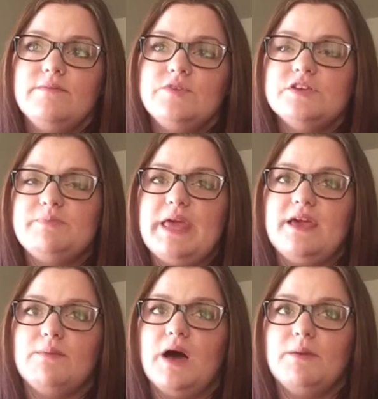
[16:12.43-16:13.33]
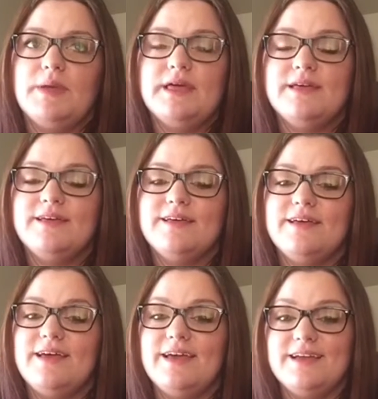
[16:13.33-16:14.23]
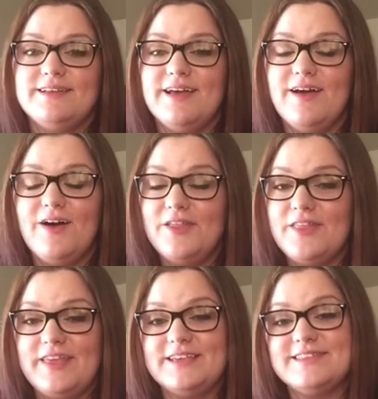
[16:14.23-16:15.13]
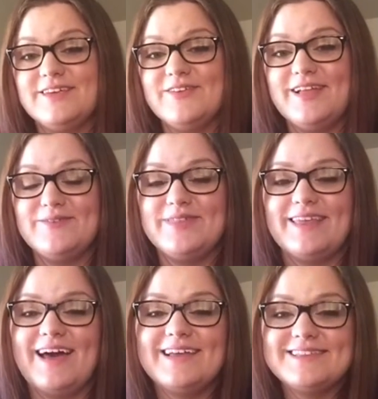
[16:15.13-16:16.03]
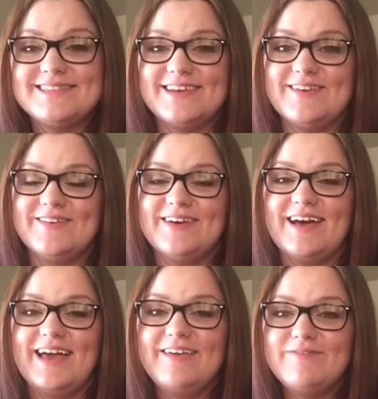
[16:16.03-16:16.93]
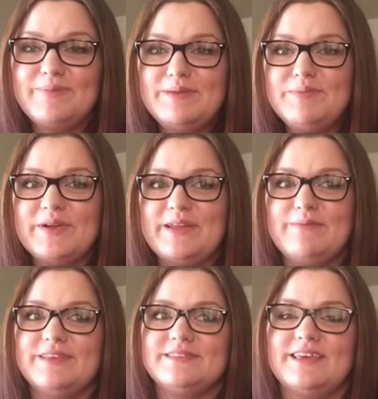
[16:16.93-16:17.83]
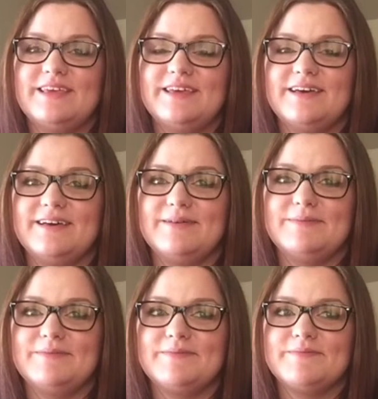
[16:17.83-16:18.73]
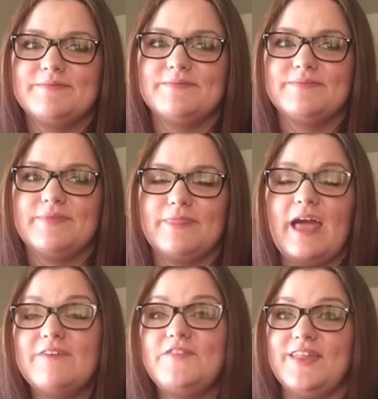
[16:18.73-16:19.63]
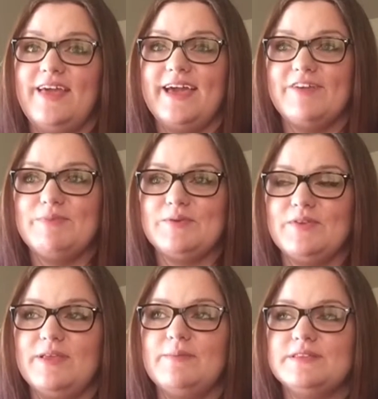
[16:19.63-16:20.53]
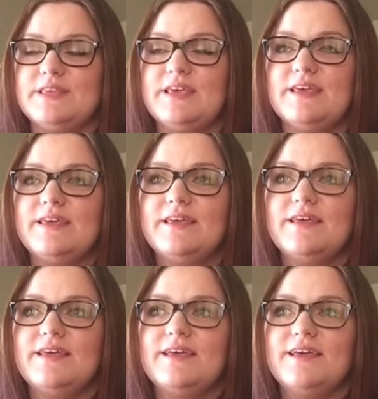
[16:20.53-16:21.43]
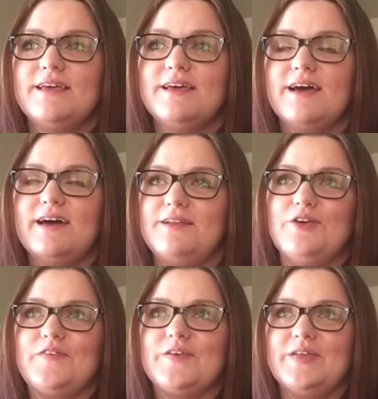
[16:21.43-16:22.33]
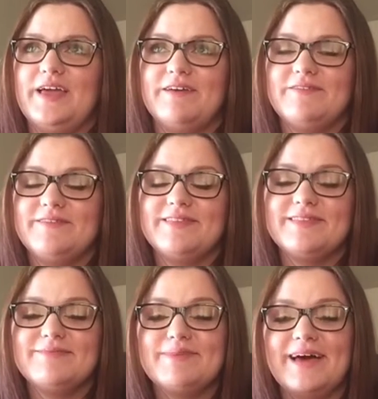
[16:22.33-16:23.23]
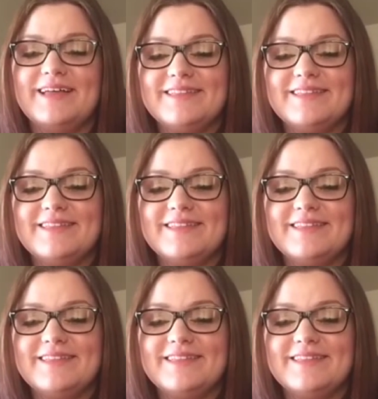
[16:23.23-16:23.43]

just being a mom and all the things that go along with that. So I've been pretty busy. I feel like I've been really busy. I don't know if I really have, but